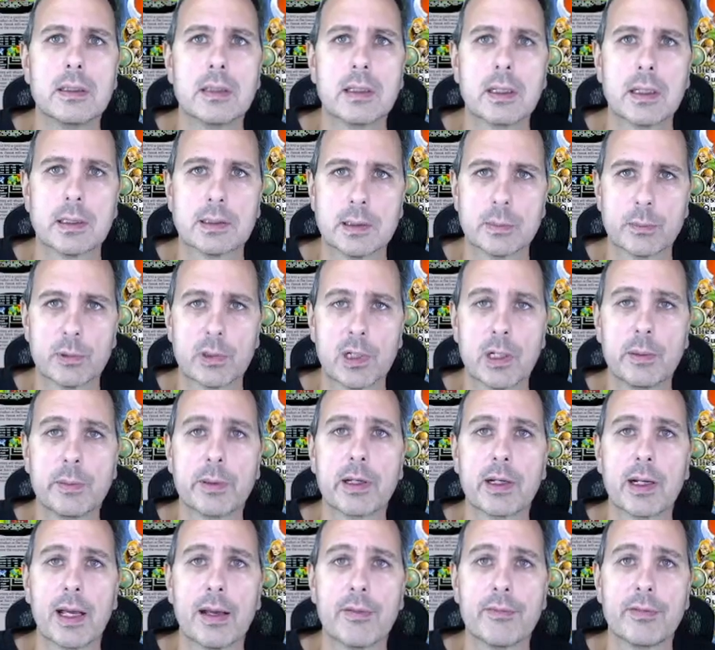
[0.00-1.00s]
Because I'm probably
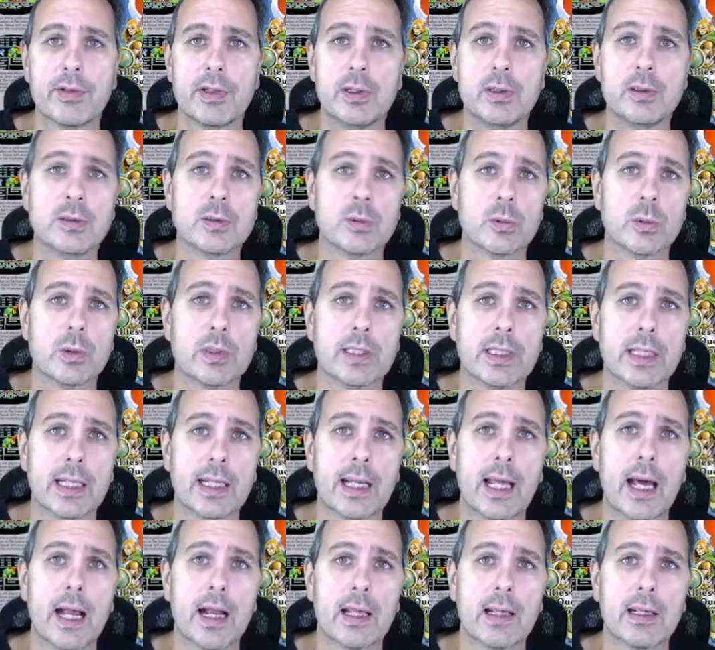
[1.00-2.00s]
going to have to use one to get
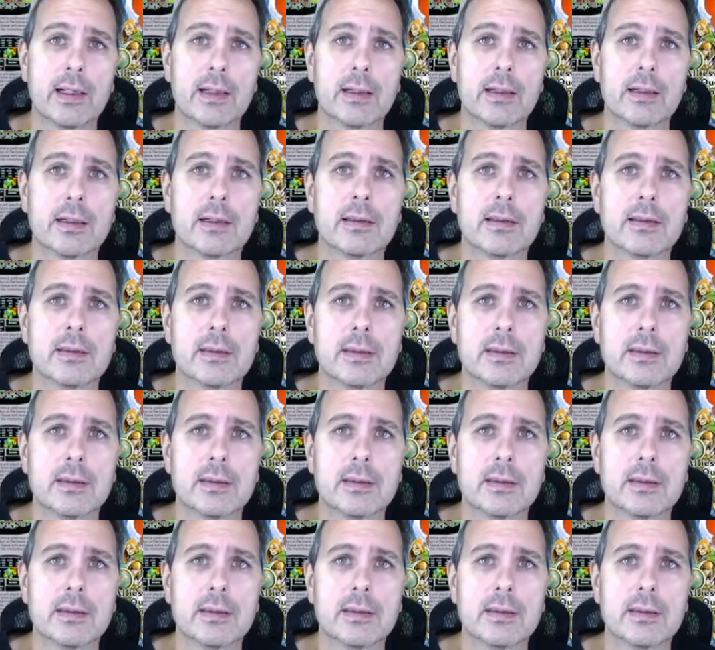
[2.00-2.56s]
out of here.